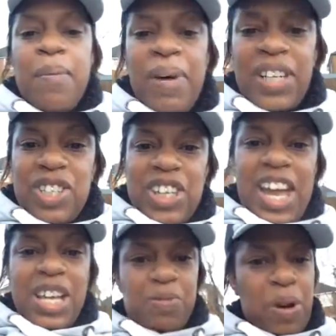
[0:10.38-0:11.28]
managed to
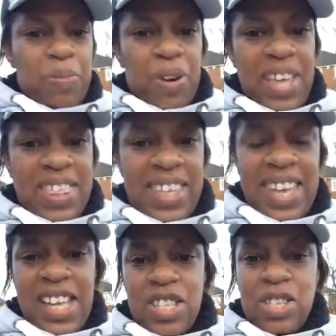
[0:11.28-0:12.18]
catch my breath
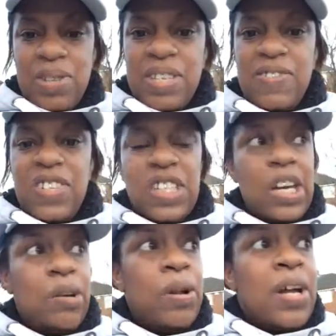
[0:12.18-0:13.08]
again to do this
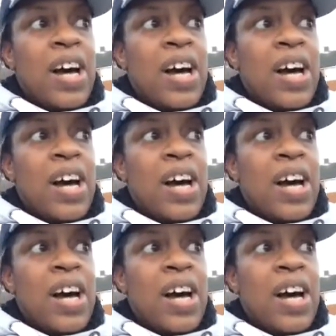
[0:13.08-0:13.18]
video.